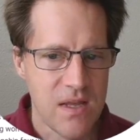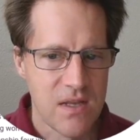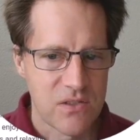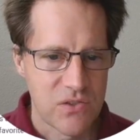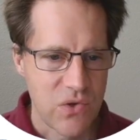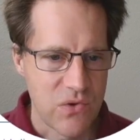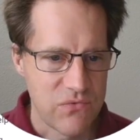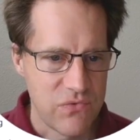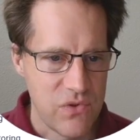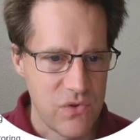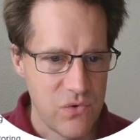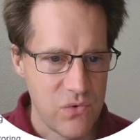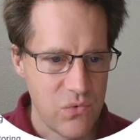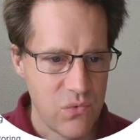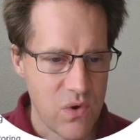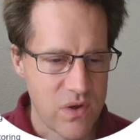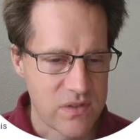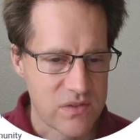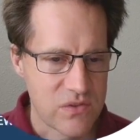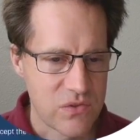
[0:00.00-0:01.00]
So if you
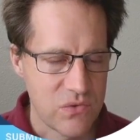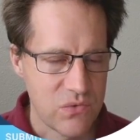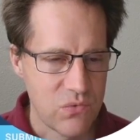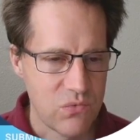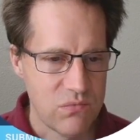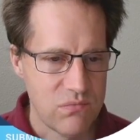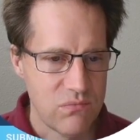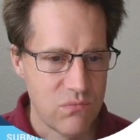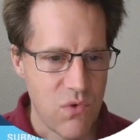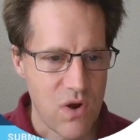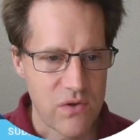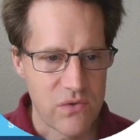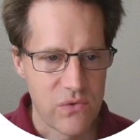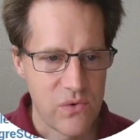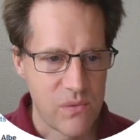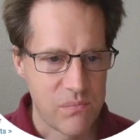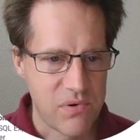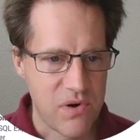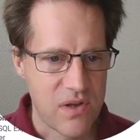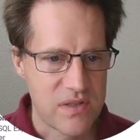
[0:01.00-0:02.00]
want to walk
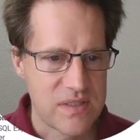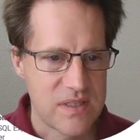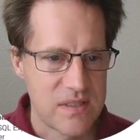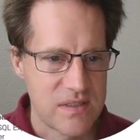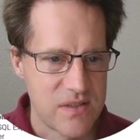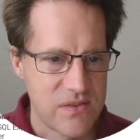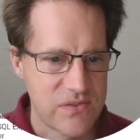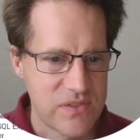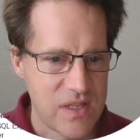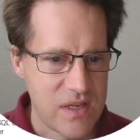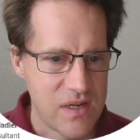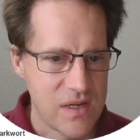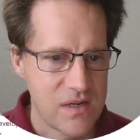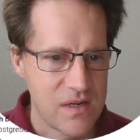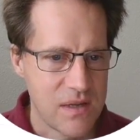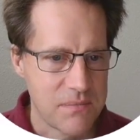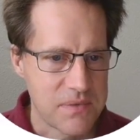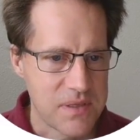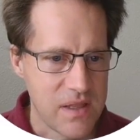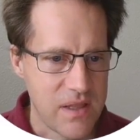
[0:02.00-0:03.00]
through a process of
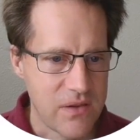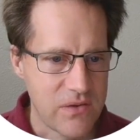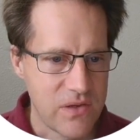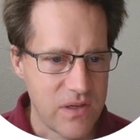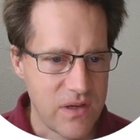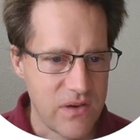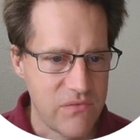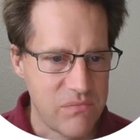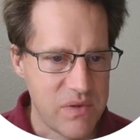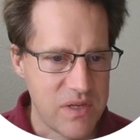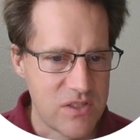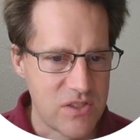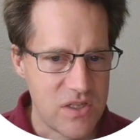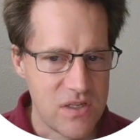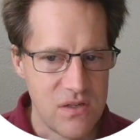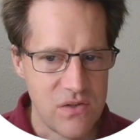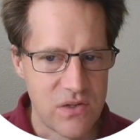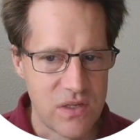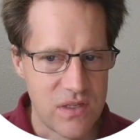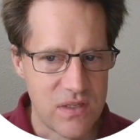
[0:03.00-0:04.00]
setting up cloud-native PG,
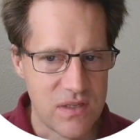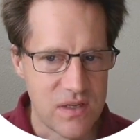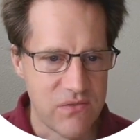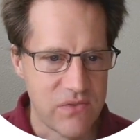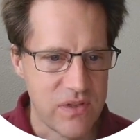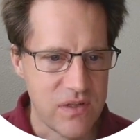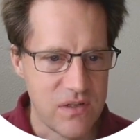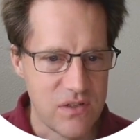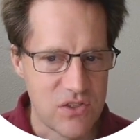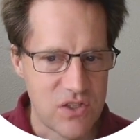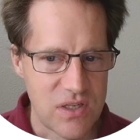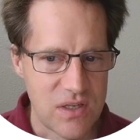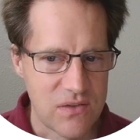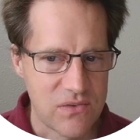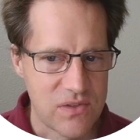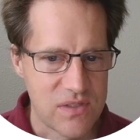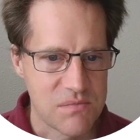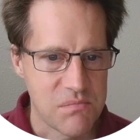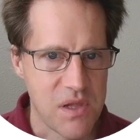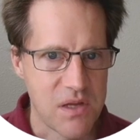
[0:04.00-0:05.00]
you can definitely check
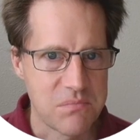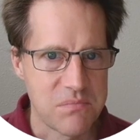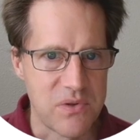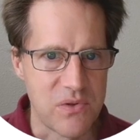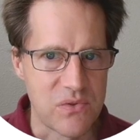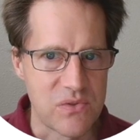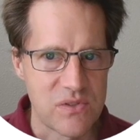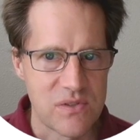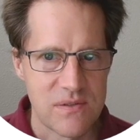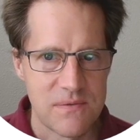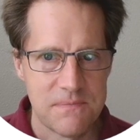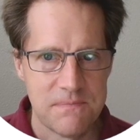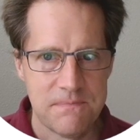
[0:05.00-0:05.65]
out this blog post.